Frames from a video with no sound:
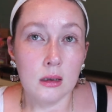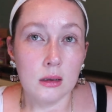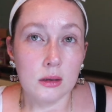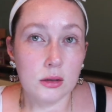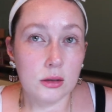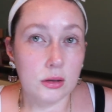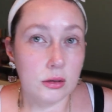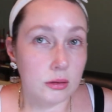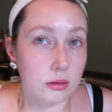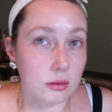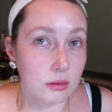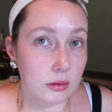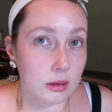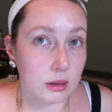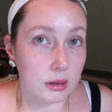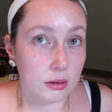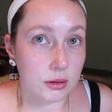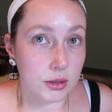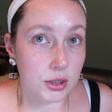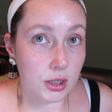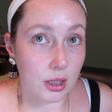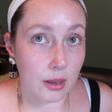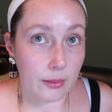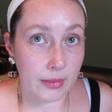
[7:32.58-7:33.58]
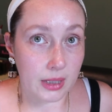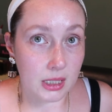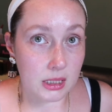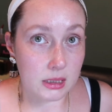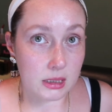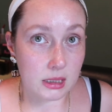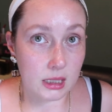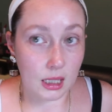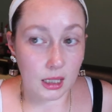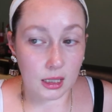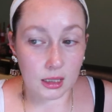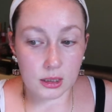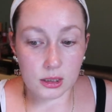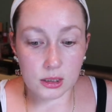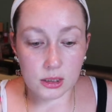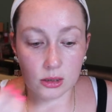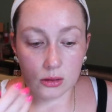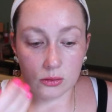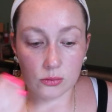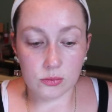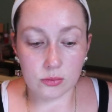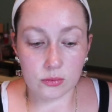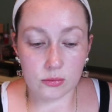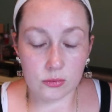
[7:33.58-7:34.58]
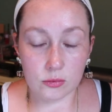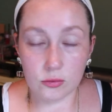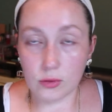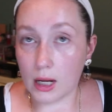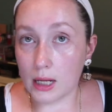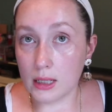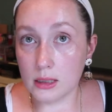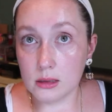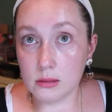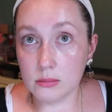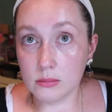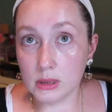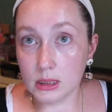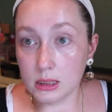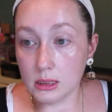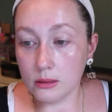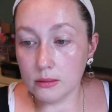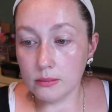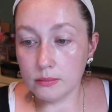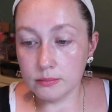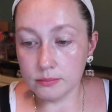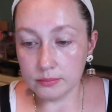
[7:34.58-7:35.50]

to a Shop My Stash randomly.